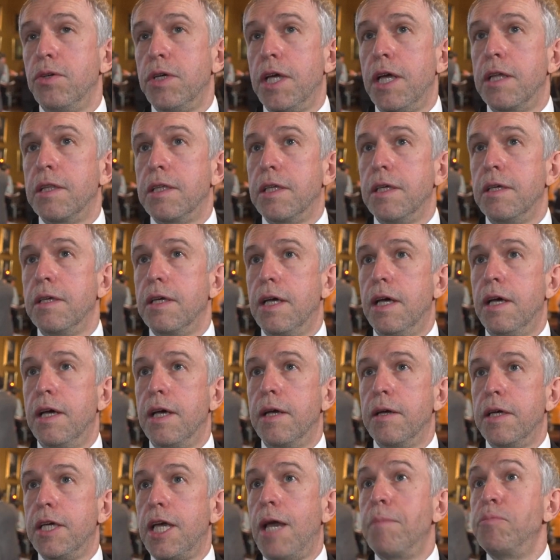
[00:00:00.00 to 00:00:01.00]
You can
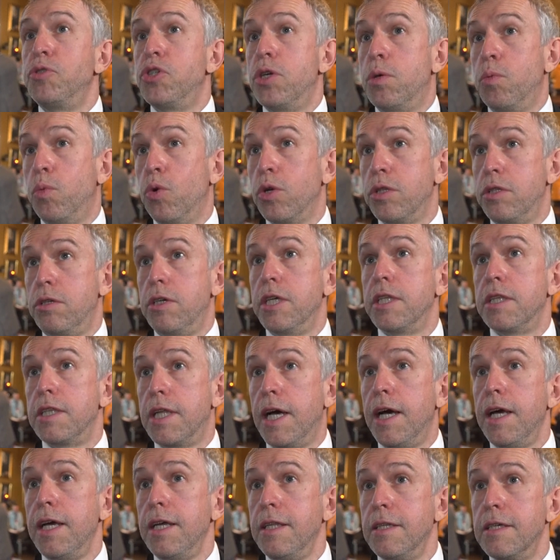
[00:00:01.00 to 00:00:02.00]
uh, capture water at
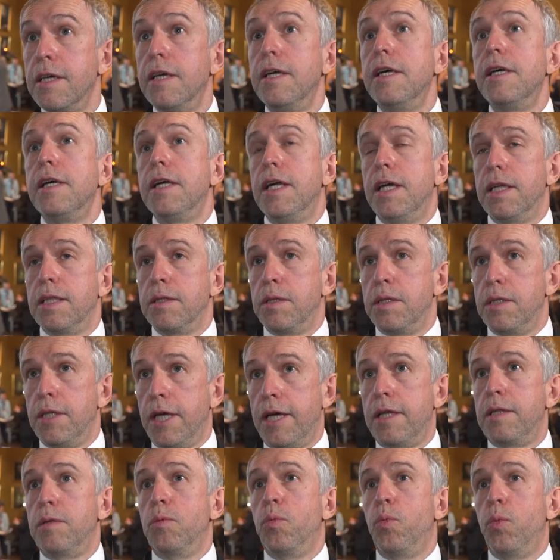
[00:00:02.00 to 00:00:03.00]
night and
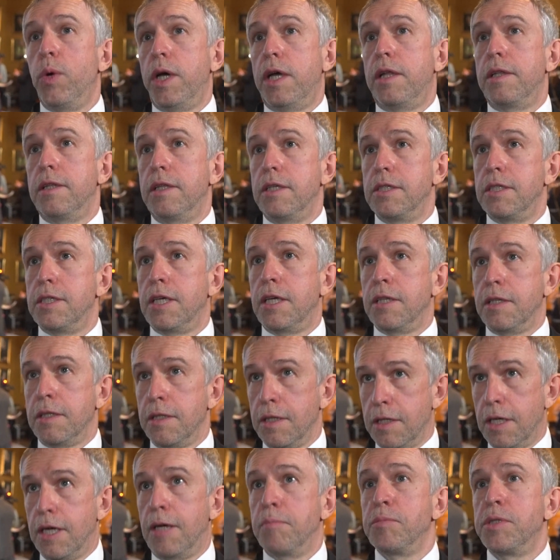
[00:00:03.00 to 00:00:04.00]
then when the
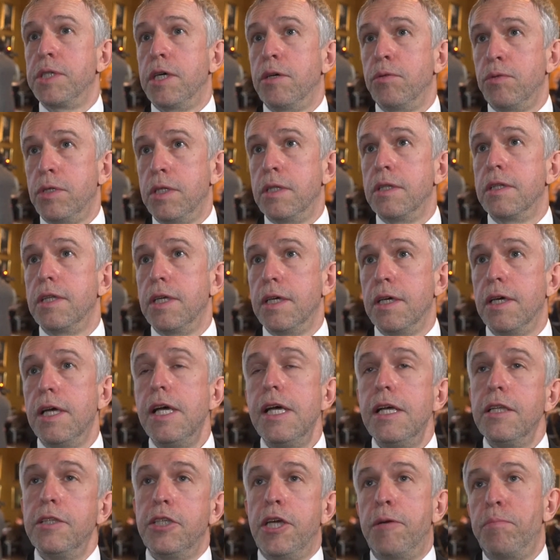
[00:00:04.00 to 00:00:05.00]
sun comes out and the
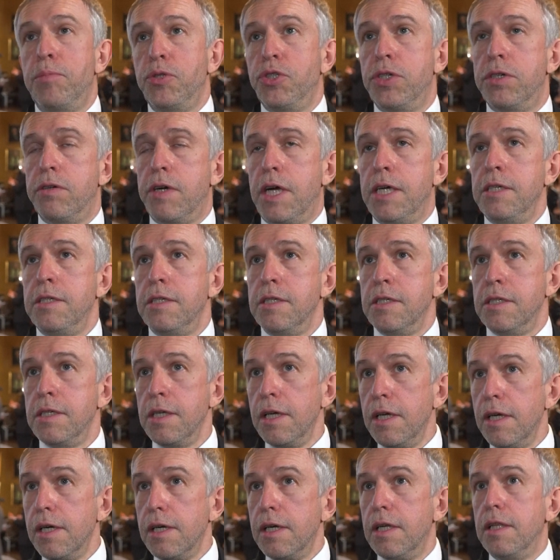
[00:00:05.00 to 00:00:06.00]
temperature rises,
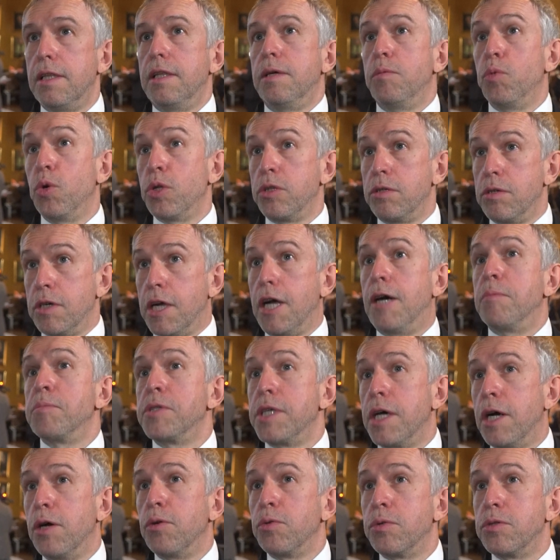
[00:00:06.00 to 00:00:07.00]
the water
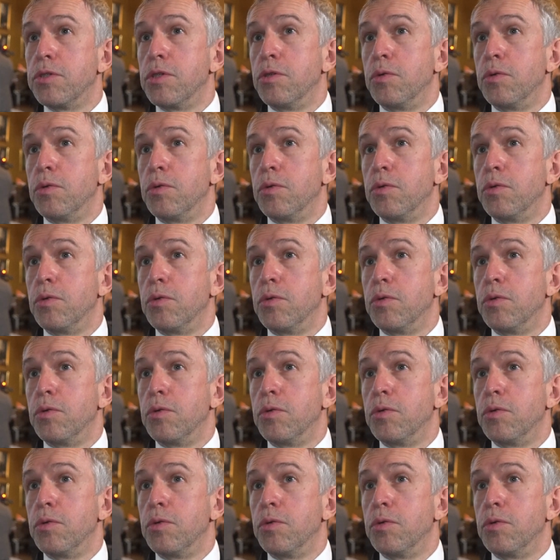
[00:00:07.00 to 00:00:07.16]
comes out.